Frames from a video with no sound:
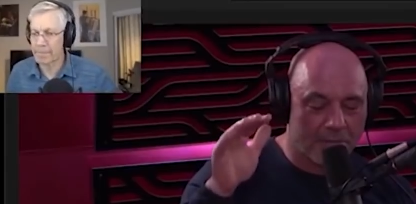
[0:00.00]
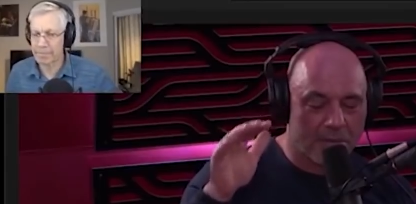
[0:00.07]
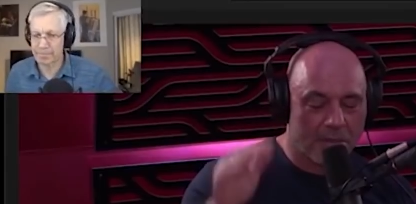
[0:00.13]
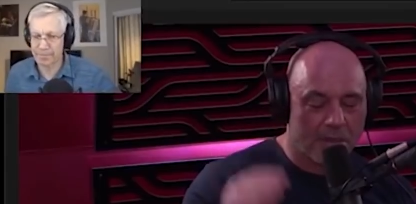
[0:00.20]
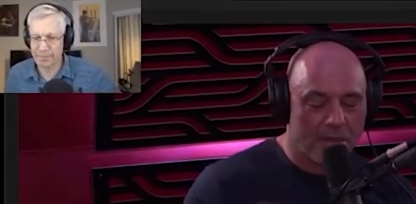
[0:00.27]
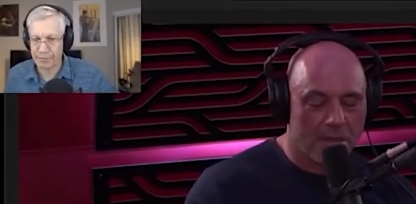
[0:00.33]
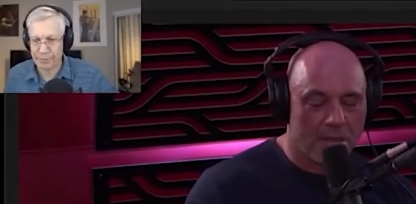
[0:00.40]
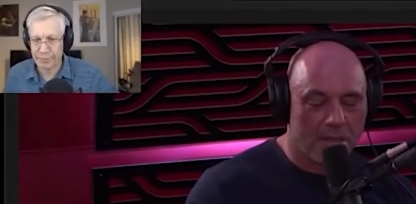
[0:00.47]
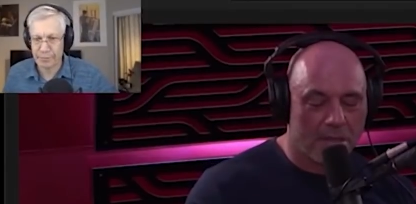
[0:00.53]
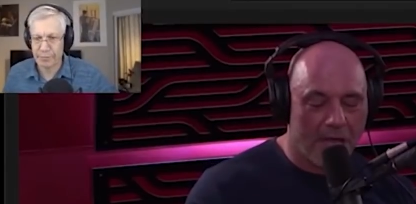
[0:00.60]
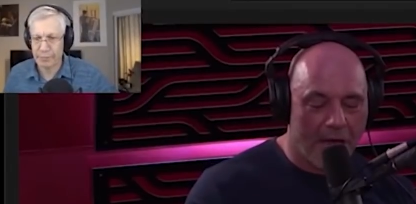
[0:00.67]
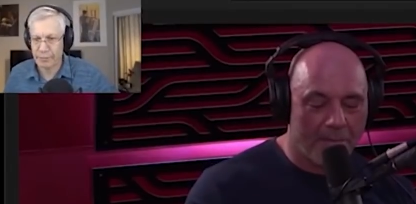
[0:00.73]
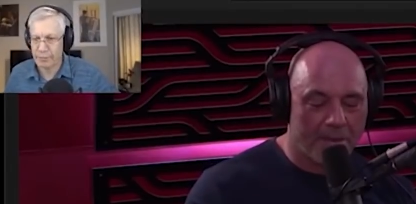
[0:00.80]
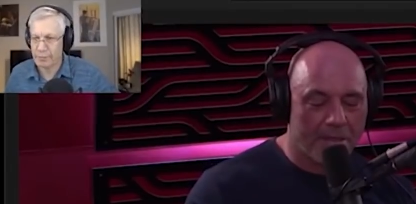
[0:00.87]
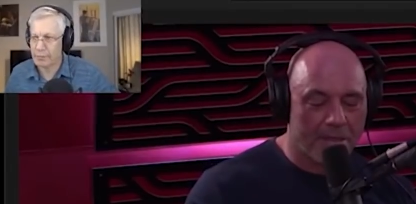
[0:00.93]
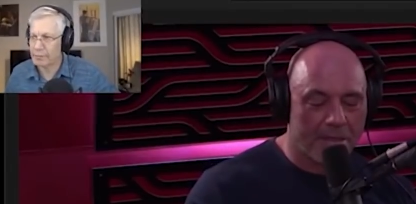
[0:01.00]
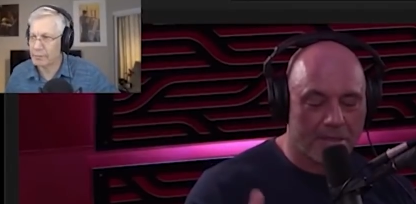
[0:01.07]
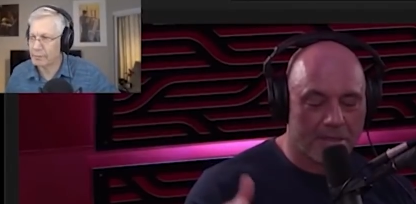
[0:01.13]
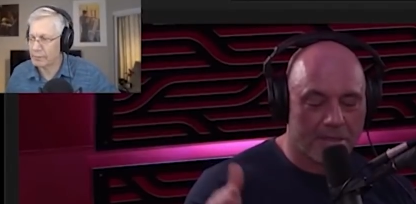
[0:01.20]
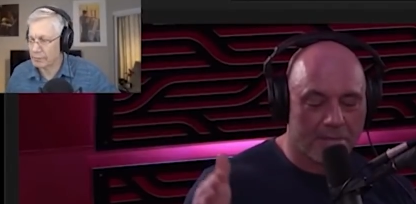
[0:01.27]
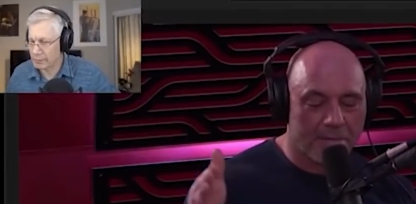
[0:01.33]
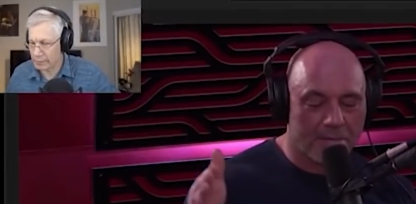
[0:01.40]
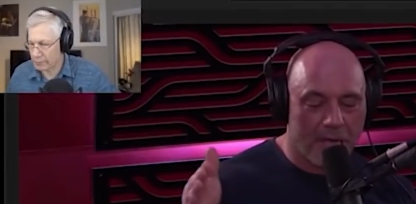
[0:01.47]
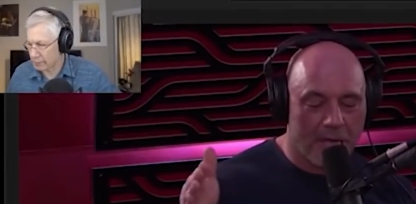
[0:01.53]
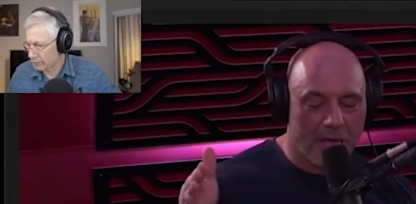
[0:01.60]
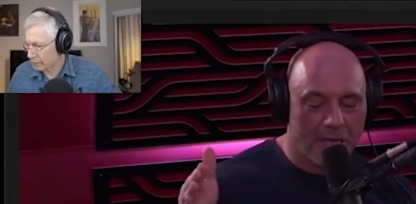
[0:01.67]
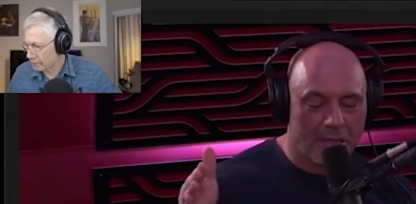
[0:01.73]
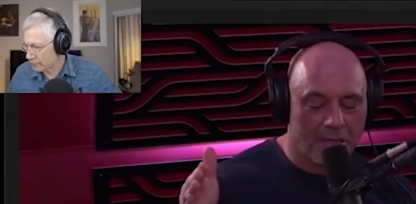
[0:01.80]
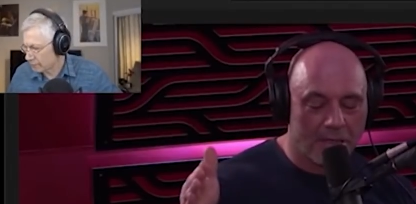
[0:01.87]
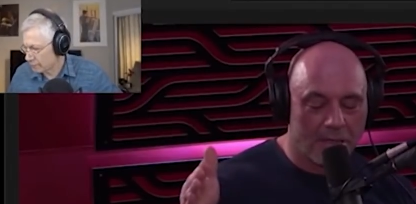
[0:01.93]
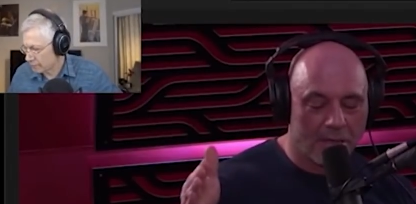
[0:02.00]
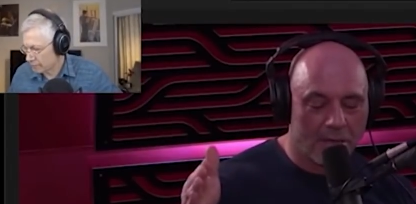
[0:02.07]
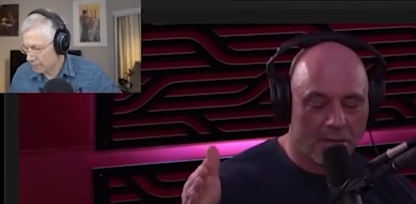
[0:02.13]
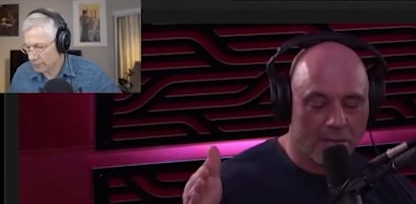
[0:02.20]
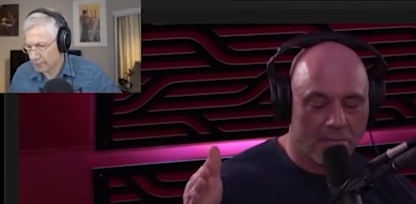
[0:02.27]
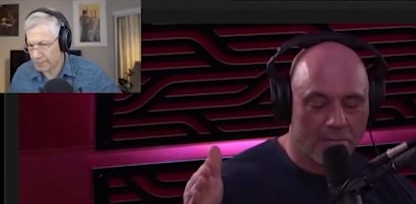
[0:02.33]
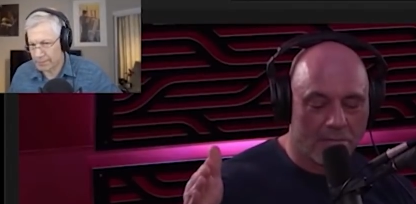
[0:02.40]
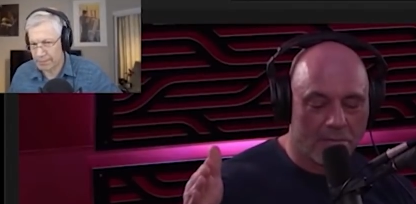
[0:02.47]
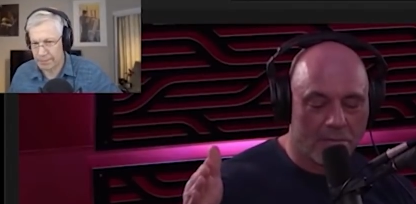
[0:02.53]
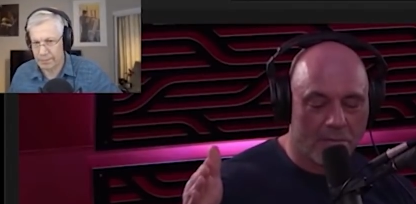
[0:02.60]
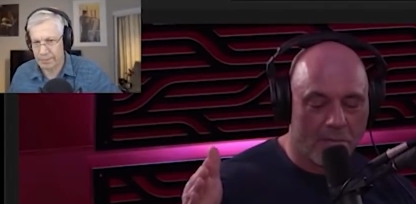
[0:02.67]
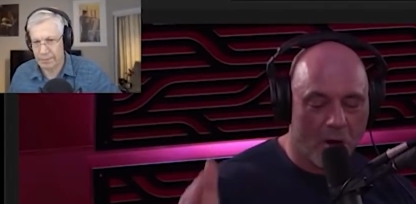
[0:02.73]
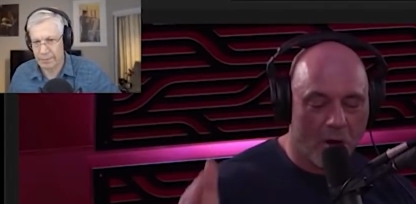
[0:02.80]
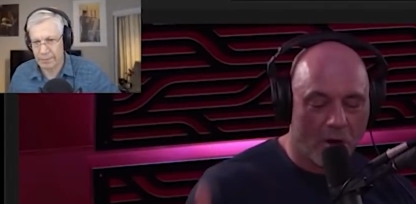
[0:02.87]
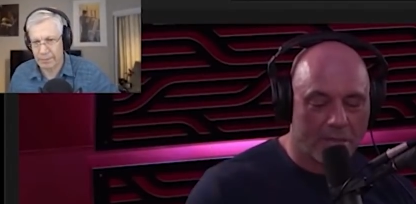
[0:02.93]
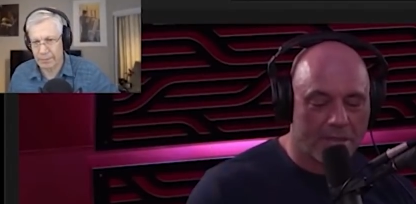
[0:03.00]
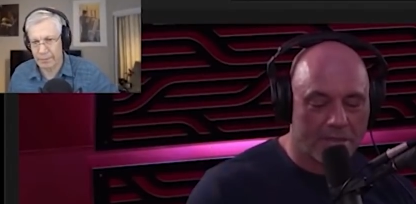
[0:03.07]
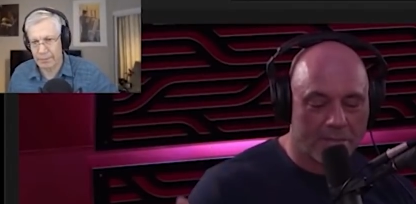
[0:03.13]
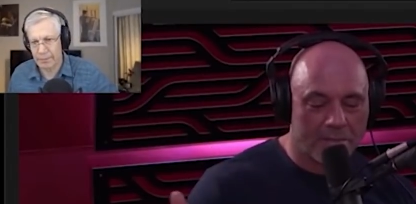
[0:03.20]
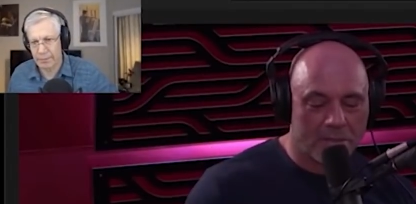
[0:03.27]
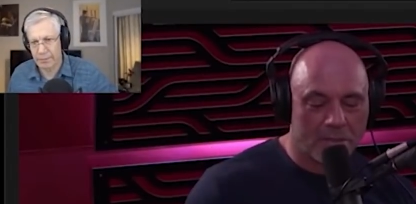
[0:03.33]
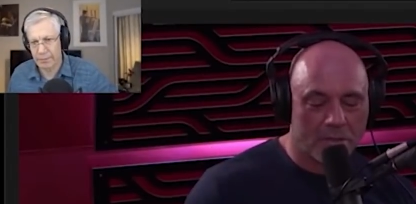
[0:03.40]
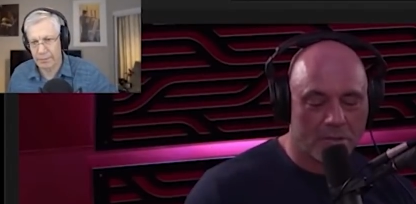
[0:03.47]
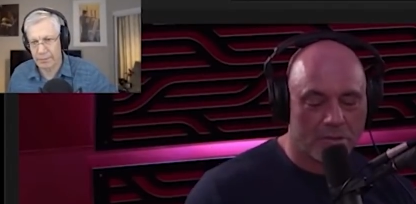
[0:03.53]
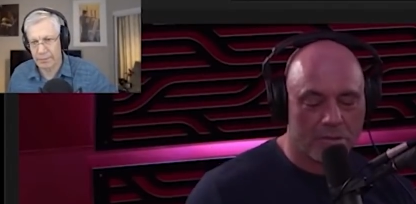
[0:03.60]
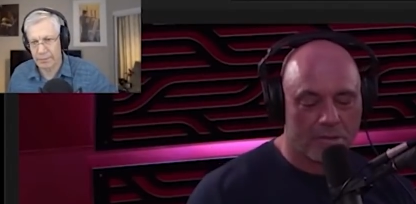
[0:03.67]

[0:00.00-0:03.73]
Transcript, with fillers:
Speaker 1: Capitalism and Marxism and socialism.